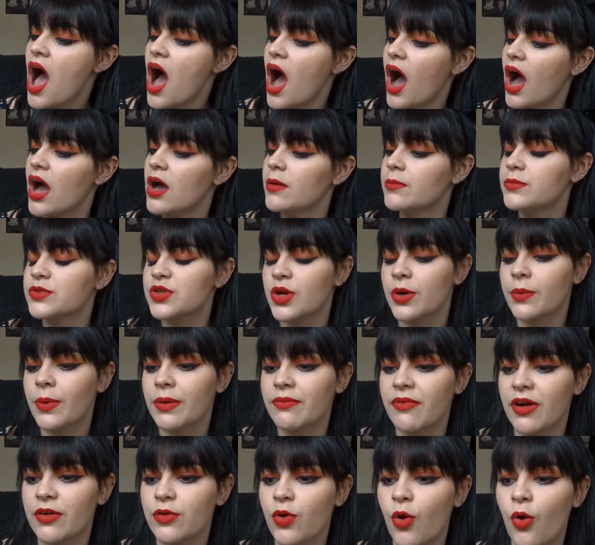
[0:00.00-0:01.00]
So I
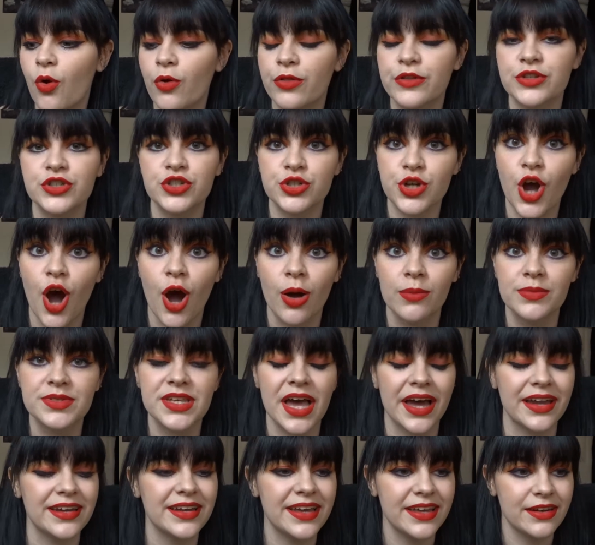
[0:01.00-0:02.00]
went around all the shops,
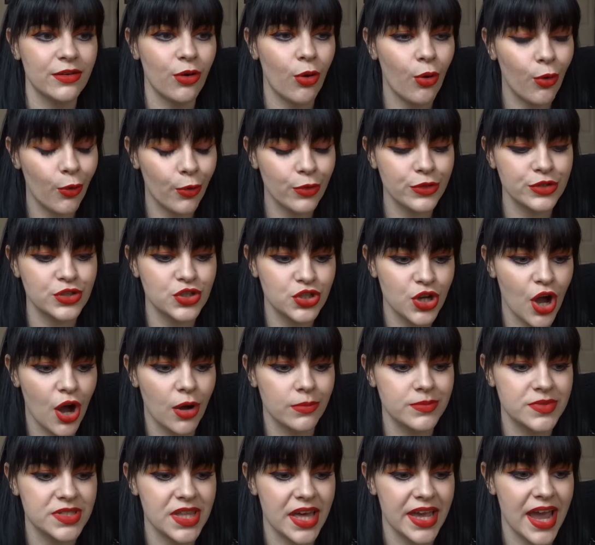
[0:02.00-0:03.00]
and in all the
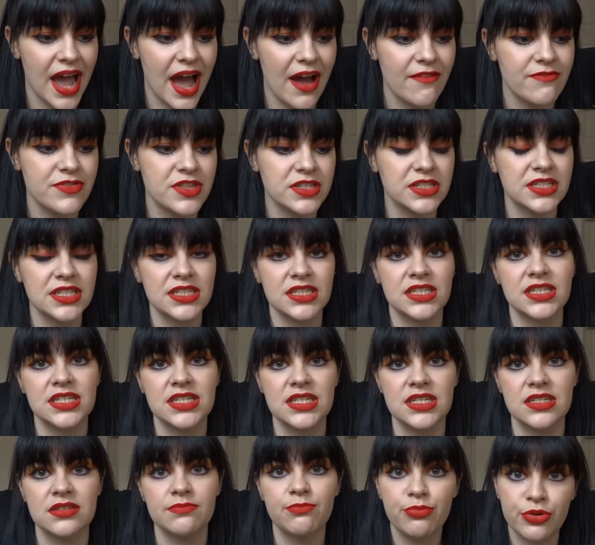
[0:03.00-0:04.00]
shops they have the
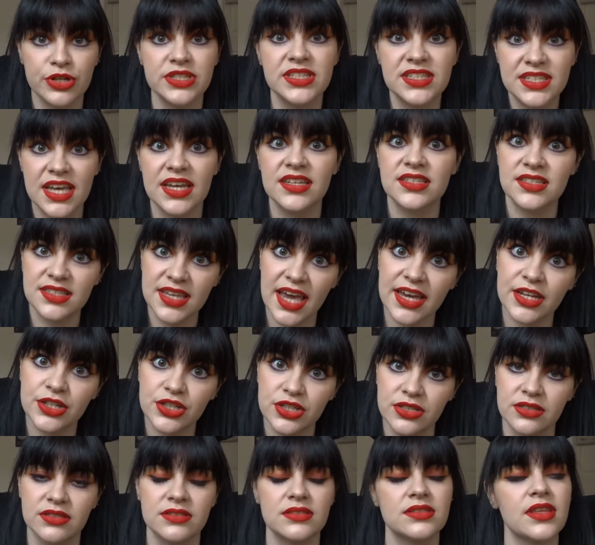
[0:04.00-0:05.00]
Disney princess
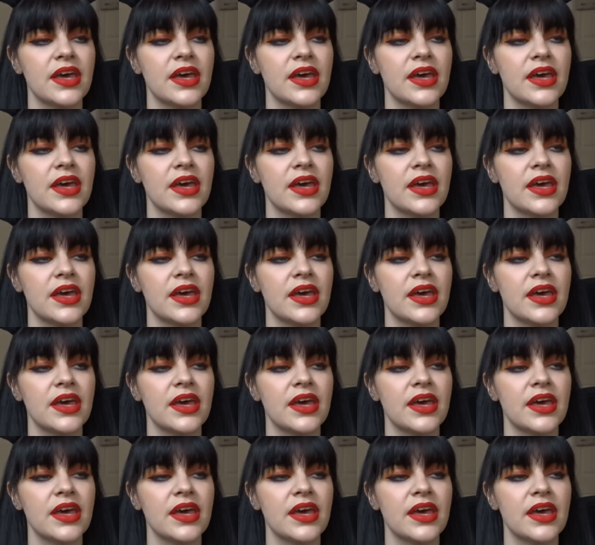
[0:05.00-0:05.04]
sections.